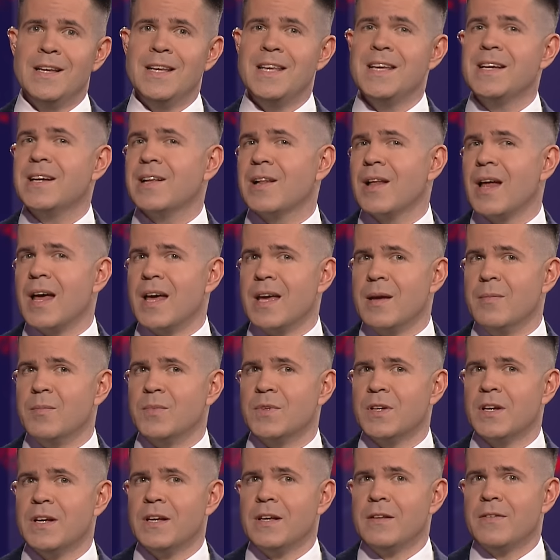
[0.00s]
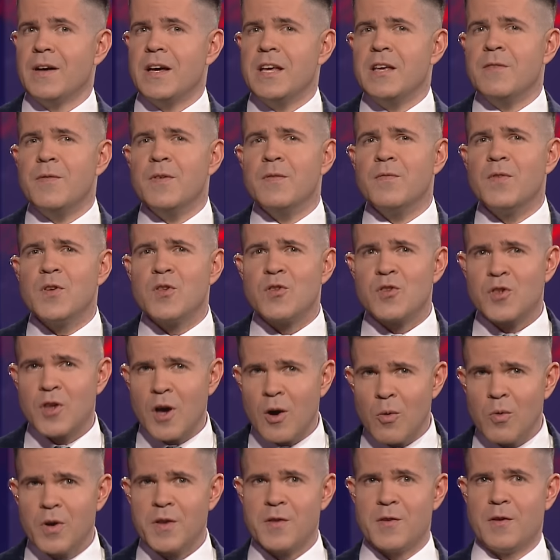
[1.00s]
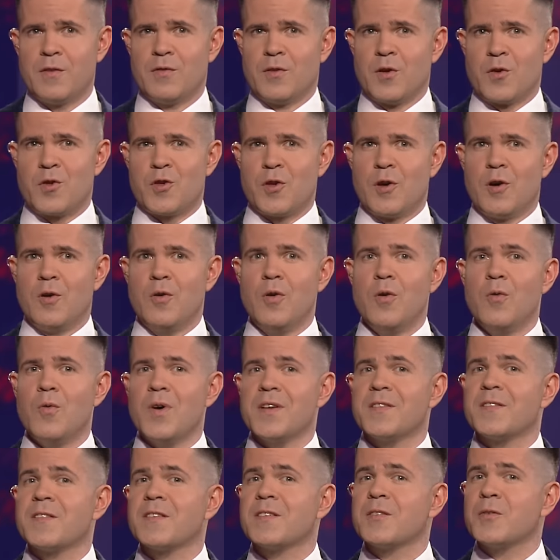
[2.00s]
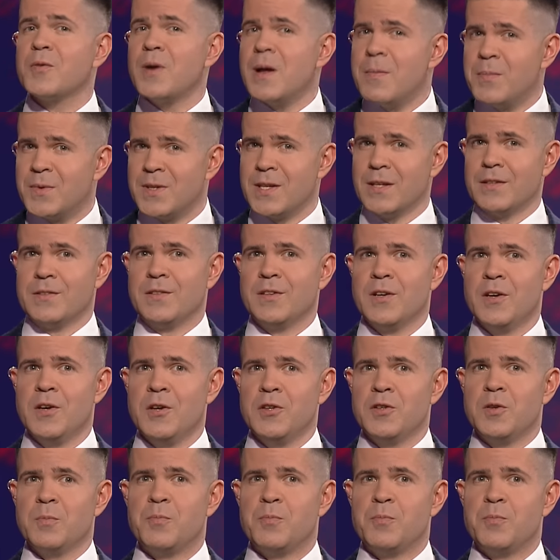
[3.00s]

He claimed that even the jokes on the show were scripted